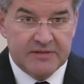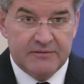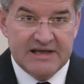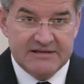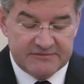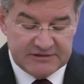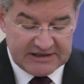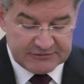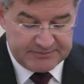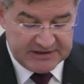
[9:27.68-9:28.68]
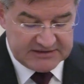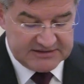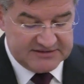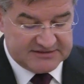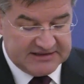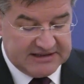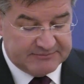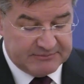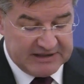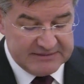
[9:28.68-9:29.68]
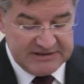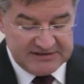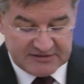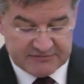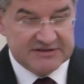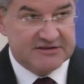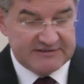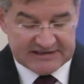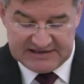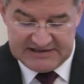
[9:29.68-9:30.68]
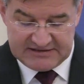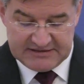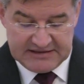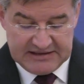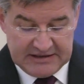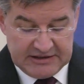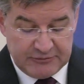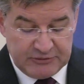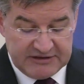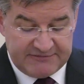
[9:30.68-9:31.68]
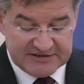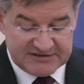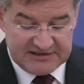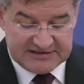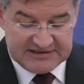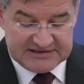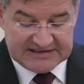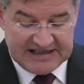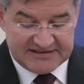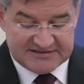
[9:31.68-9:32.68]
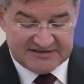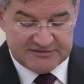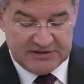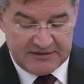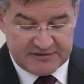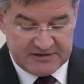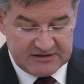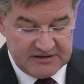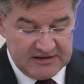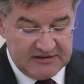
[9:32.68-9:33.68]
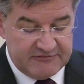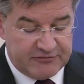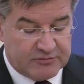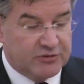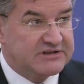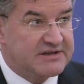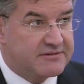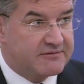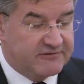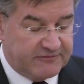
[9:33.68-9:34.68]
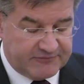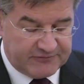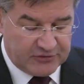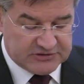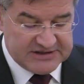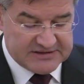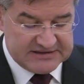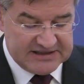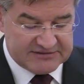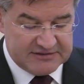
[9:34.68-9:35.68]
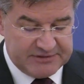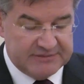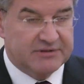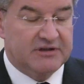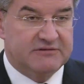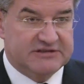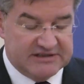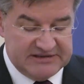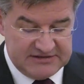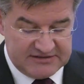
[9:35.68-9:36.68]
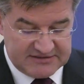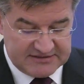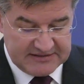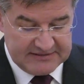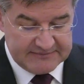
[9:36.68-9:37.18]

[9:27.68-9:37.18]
Together with our partners and by means of the Slovak aid, we have facilitated access to healthcare for more than 43,000 people over 3 years.